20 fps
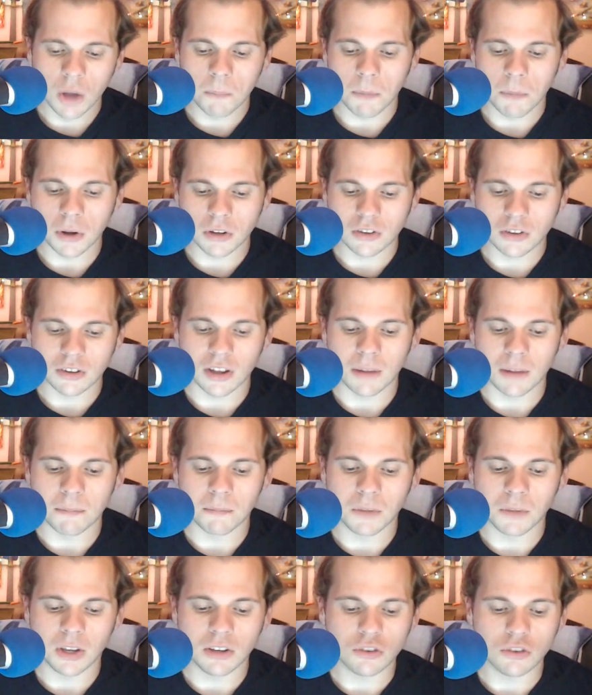But um,
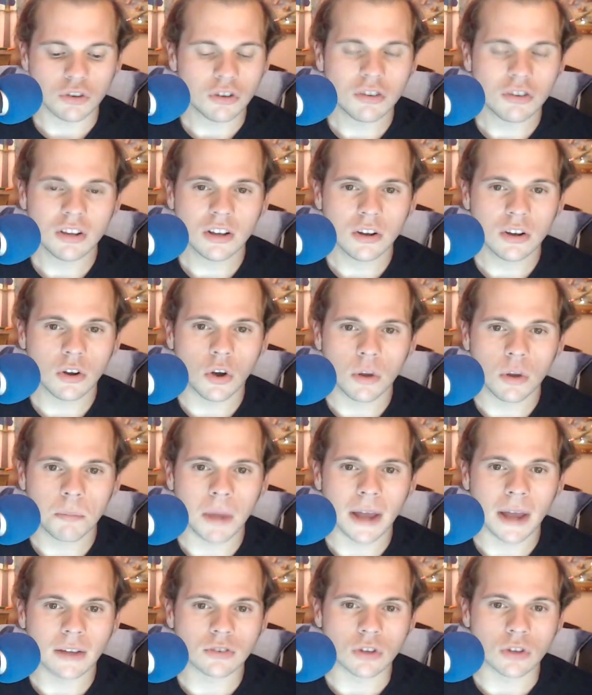he should see a good
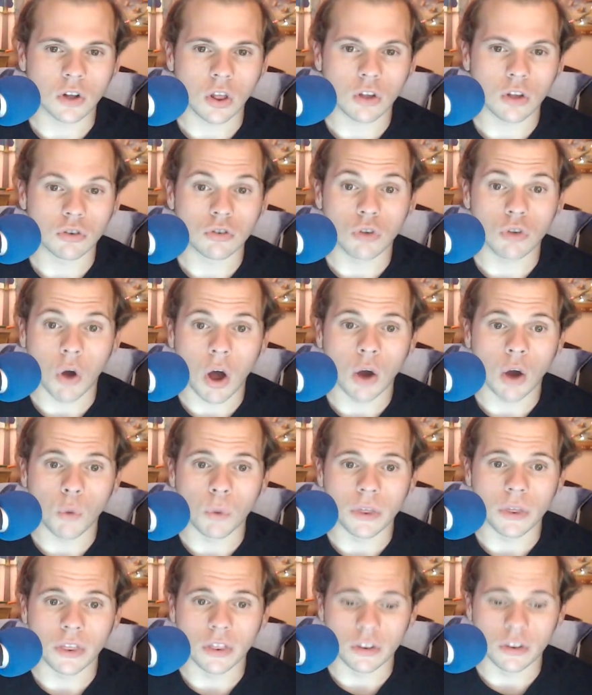pace to stalk
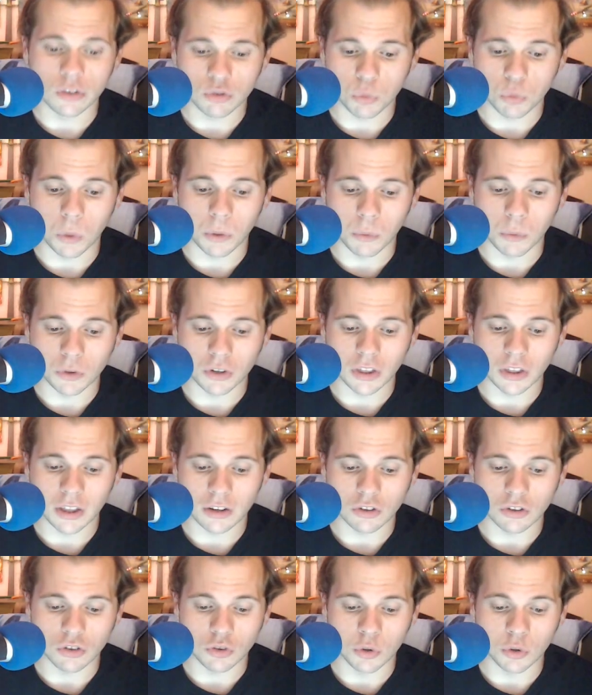with in this one, which I think
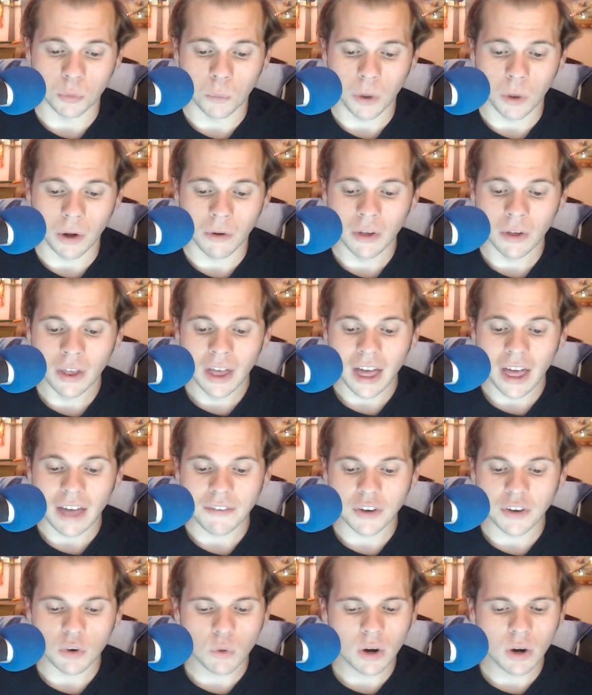should suit him well. If
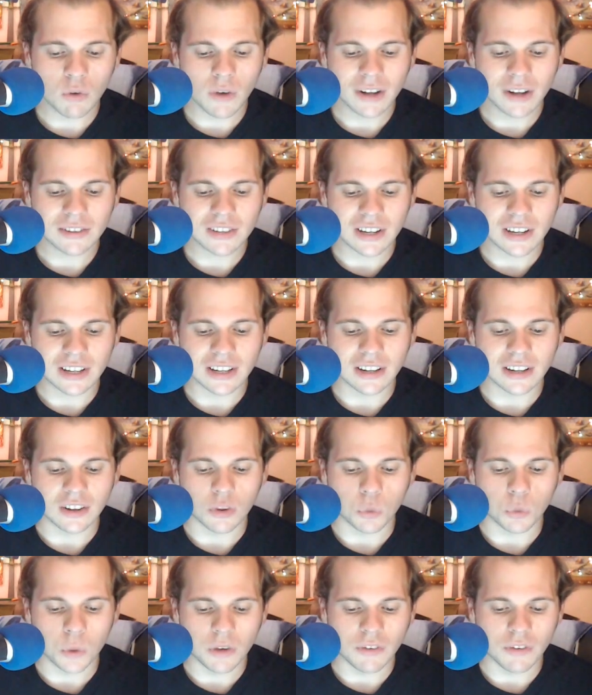he can run a race like he did in
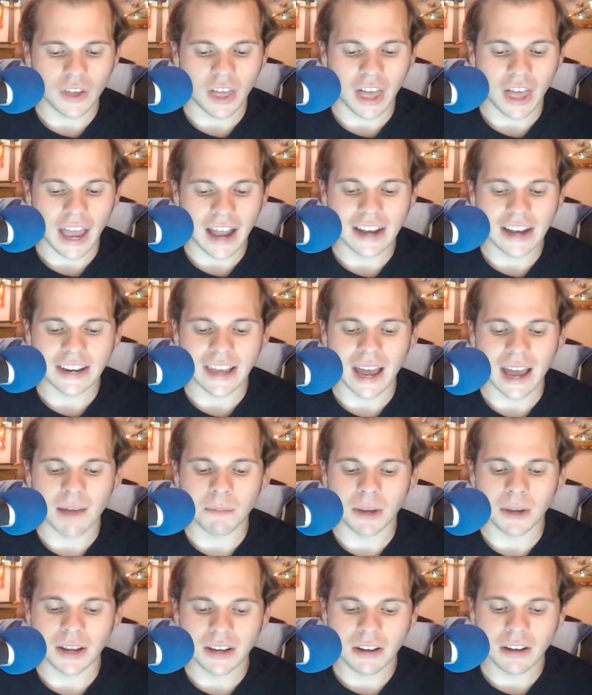Louisville Handicap,
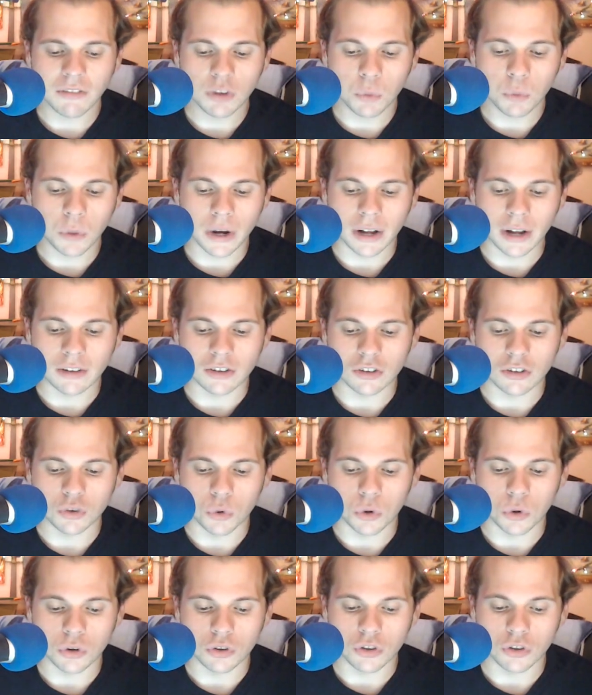he could definitely win against these
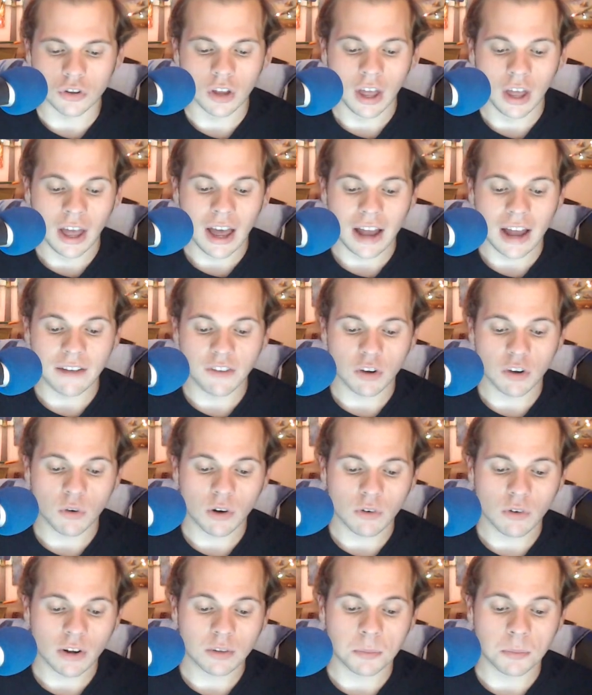horses. And if he run
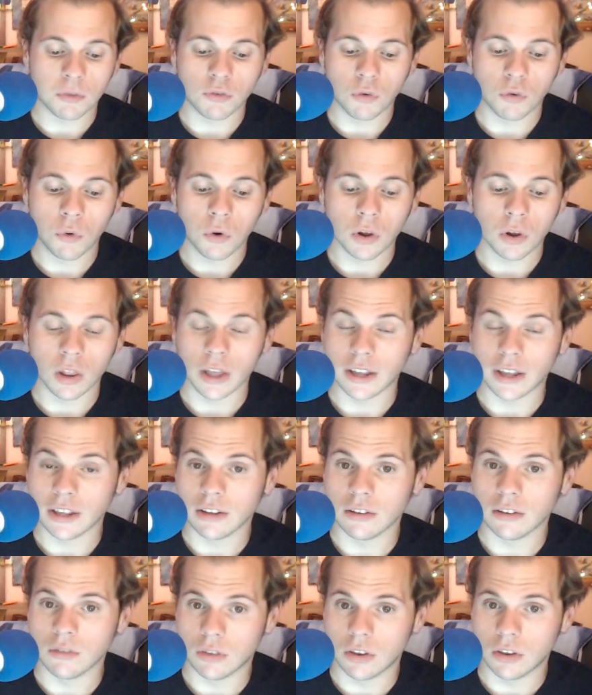a race before, like he
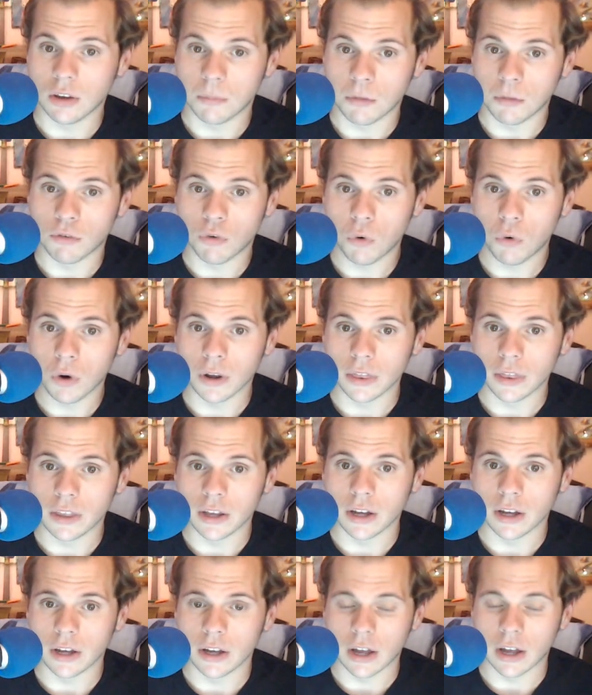did before in
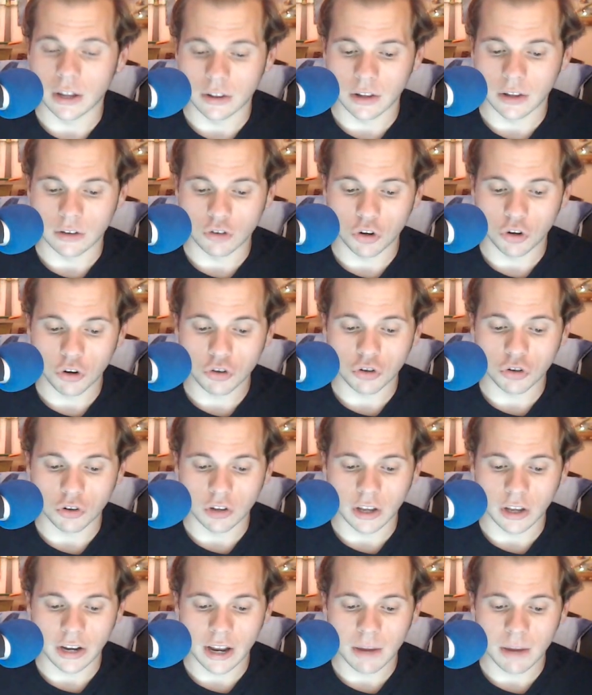the uh, at in
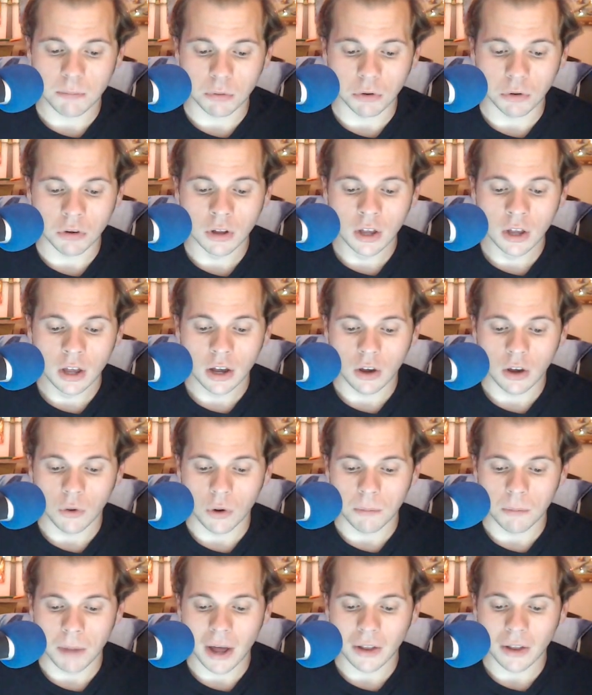late April, going
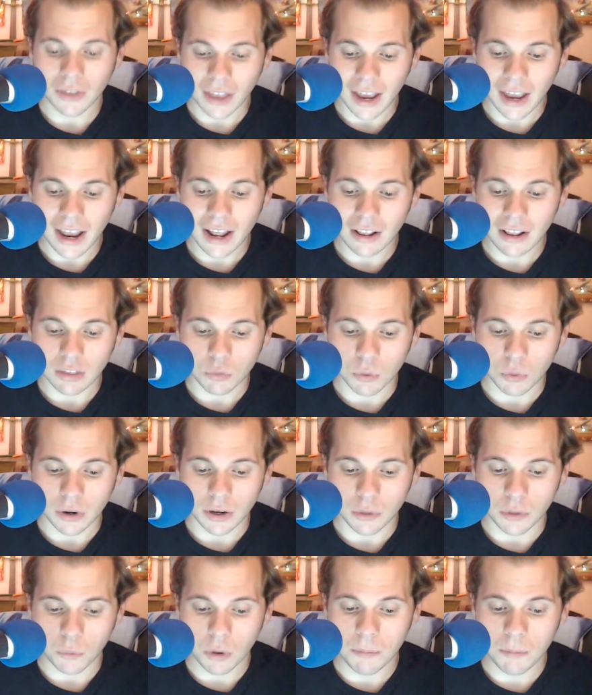a mile in the eighth where
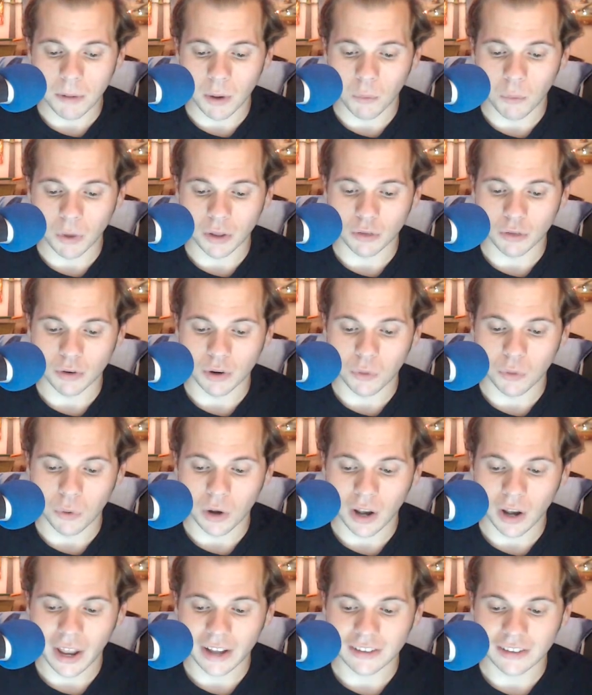he won by one and three quarter
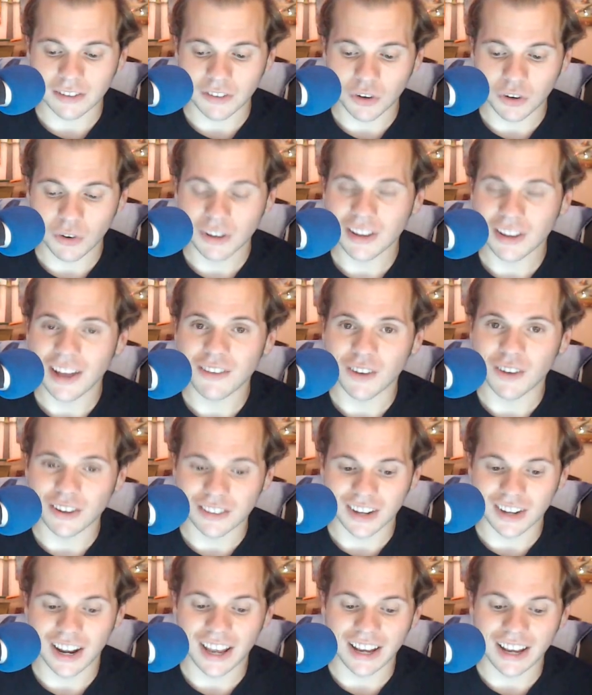lengths. If he runs that race
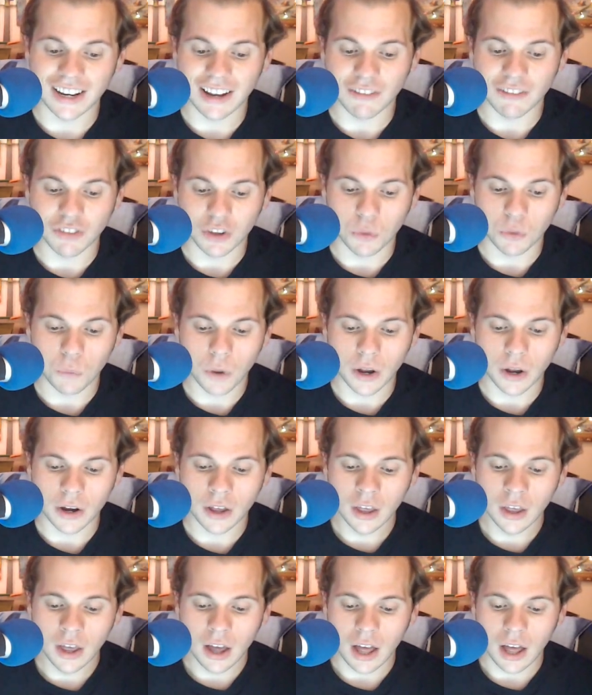today, he could definitely win.
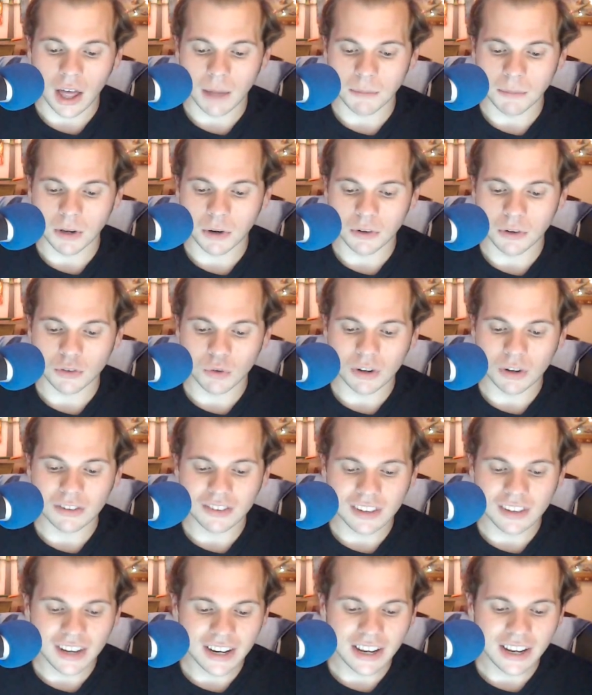Um, you know, he's run
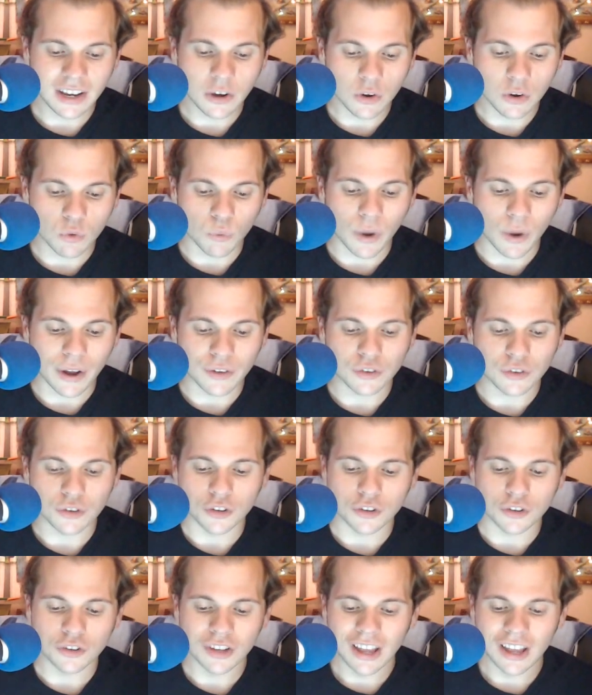sneaky good
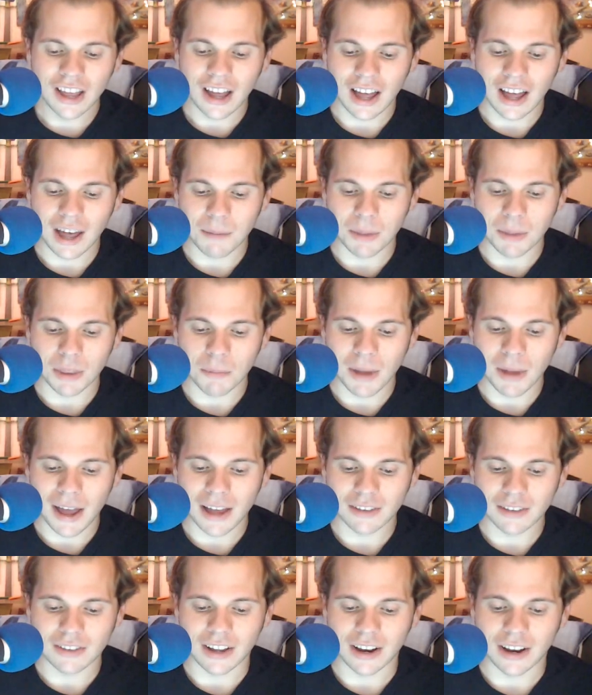races um, in the
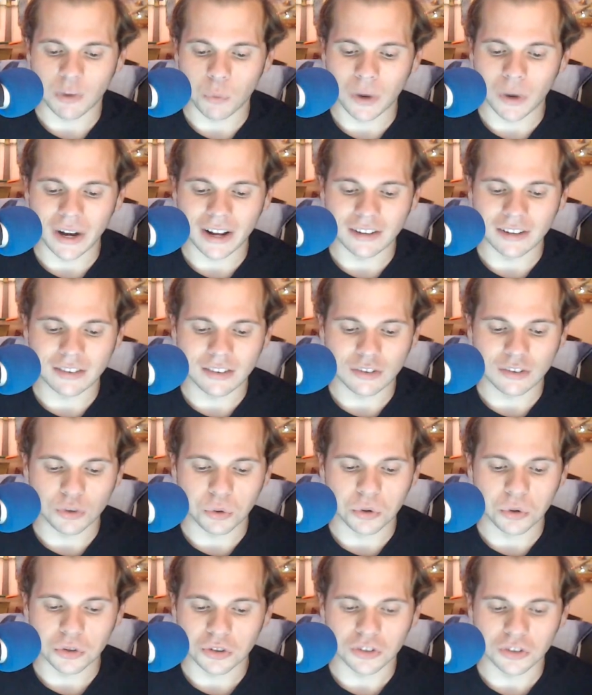past that could win against these
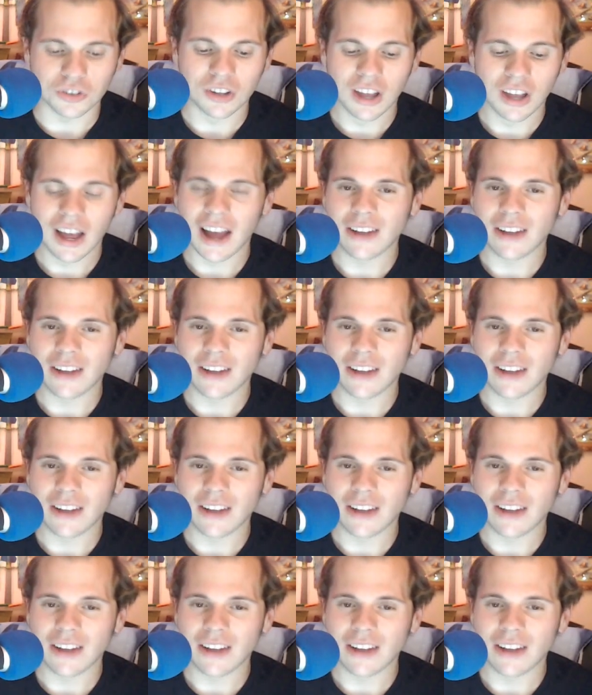horses.